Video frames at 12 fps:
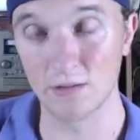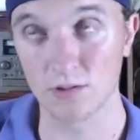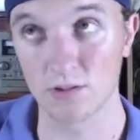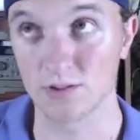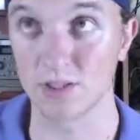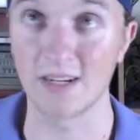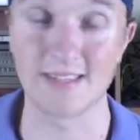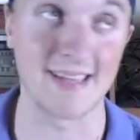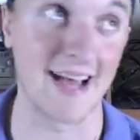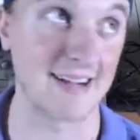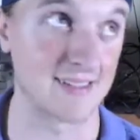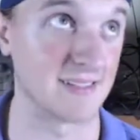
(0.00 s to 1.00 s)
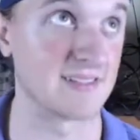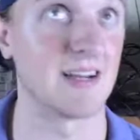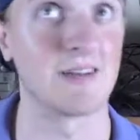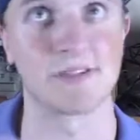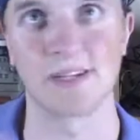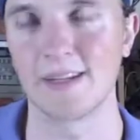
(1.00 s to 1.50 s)
sacked 6
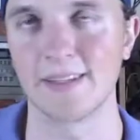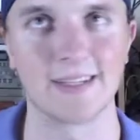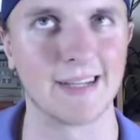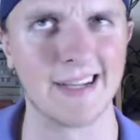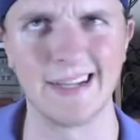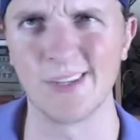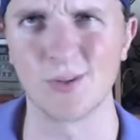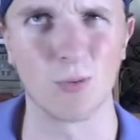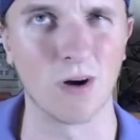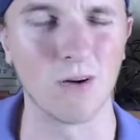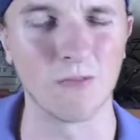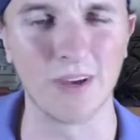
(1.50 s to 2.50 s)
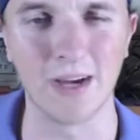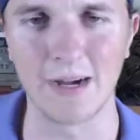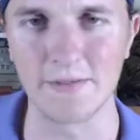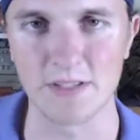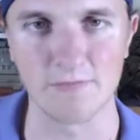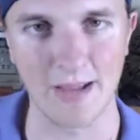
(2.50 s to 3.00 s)
times again. I think he got hit 12
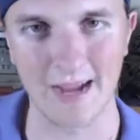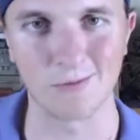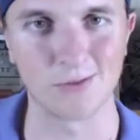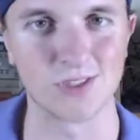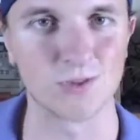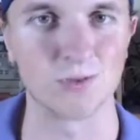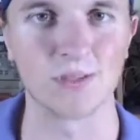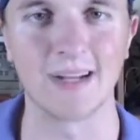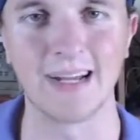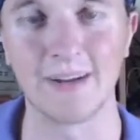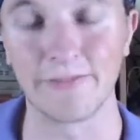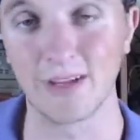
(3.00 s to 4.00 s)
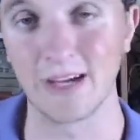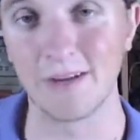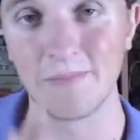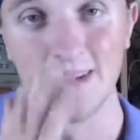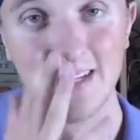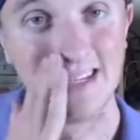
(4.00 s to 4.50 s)
times. His back was sore at
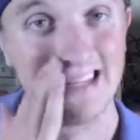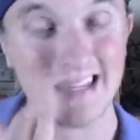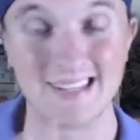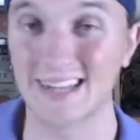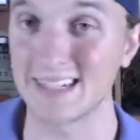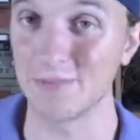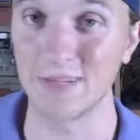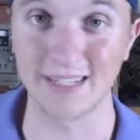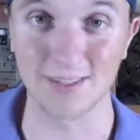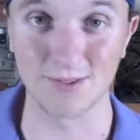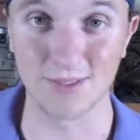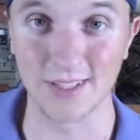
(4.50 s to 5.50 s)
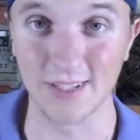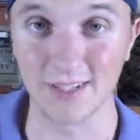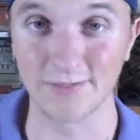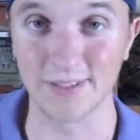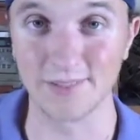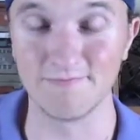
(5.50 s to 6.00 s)
halftime. He's not going to make it through the year
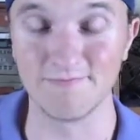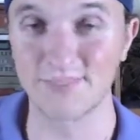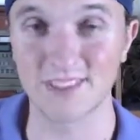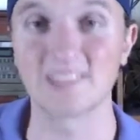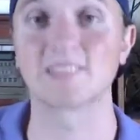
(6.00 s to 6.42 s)
if he sets